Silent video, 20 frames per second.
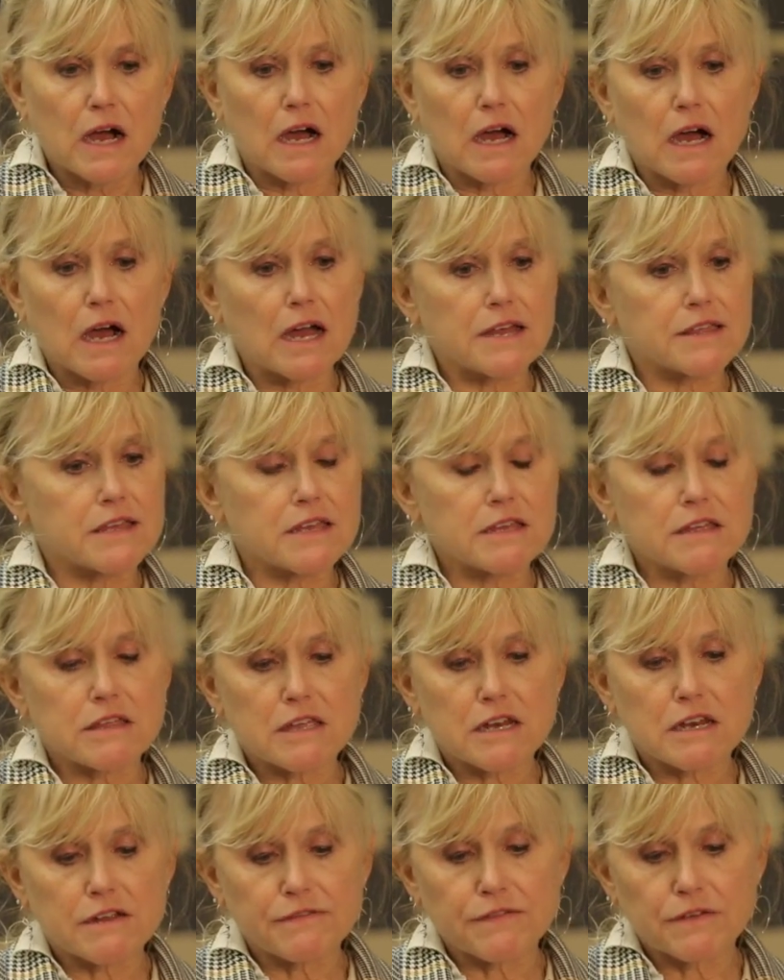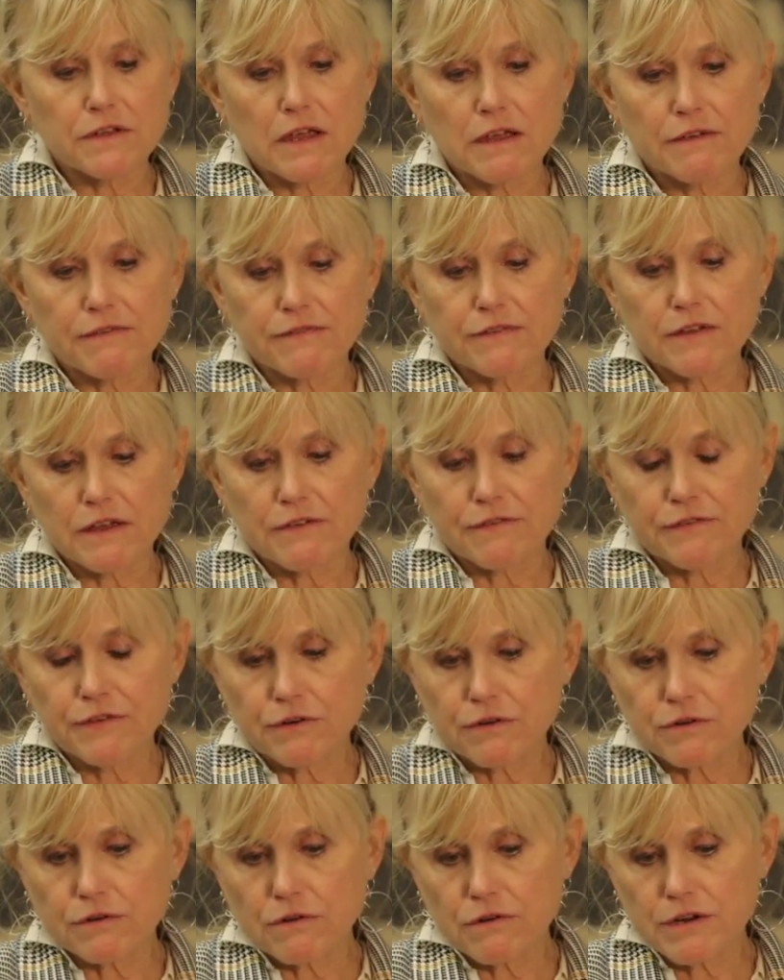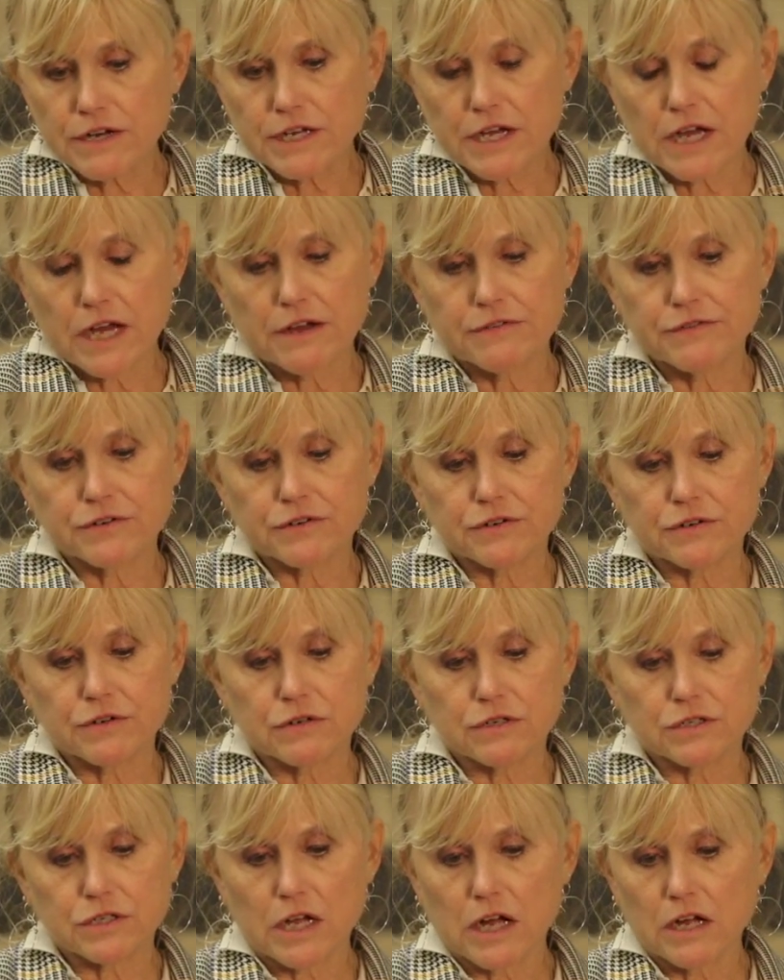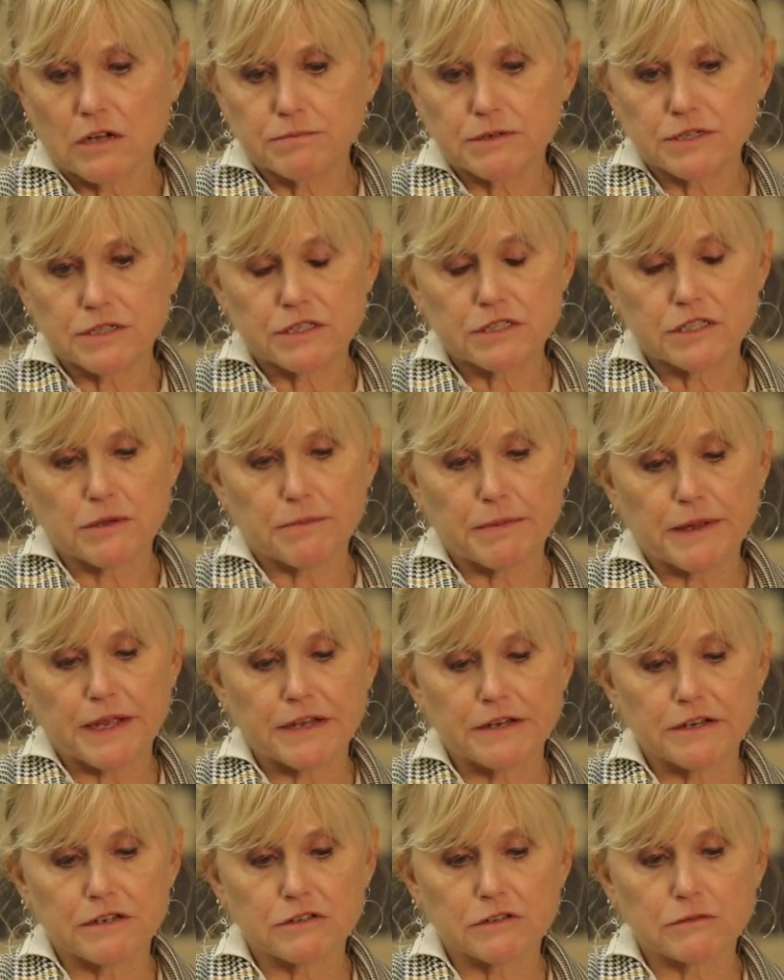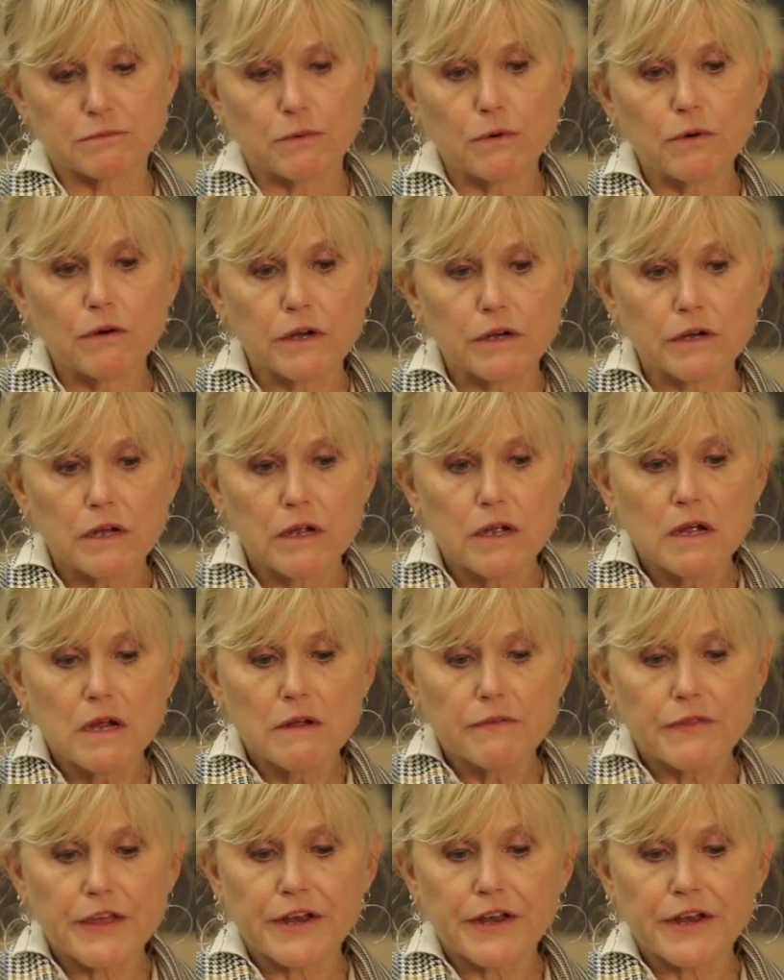I think that if you're going to have your child participate in a sport